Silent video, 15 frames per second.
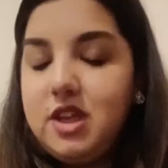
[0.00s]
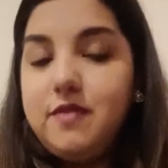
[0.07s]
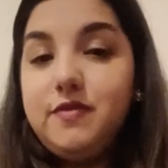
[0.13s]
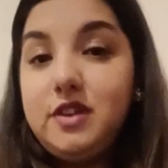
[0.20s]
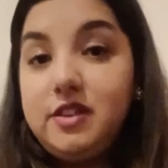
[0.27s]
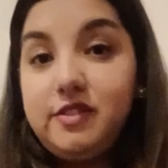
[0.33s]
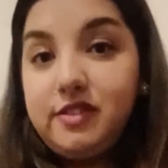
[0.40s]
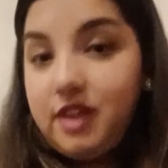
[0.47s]

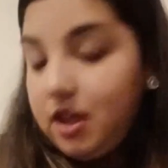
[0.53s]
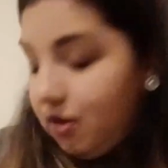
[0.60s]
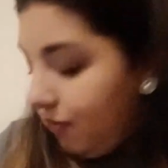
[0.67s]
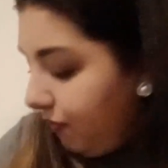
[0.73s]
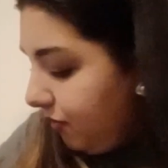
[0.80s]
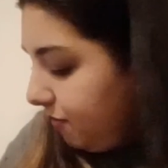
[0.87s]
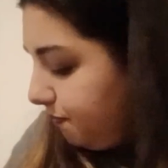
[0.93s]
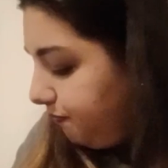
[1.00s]
itself.
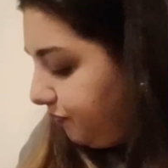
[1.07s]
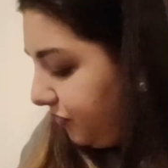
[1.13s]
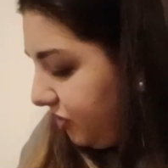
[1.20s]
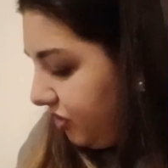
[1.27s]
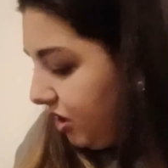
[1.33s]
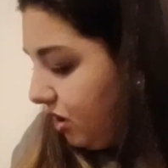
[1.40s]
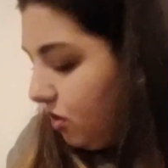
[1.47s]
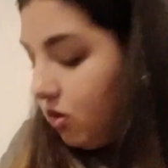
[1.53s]

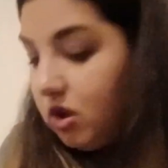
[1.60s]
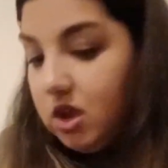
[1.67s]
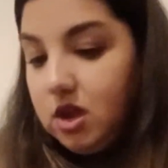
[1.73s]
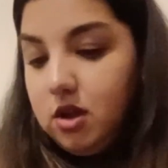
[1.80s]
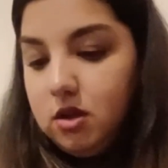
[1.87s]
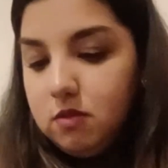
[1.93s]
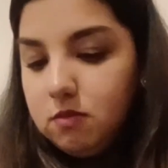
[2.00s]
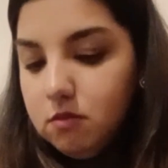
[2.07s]
So
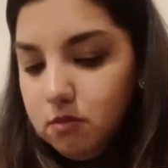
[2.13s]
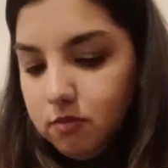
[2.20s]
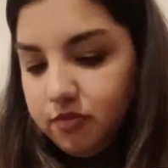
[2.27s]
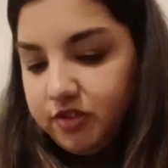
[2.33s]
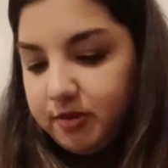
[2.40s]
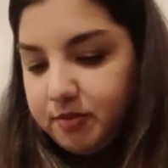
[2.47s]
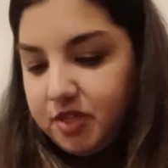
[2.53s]
some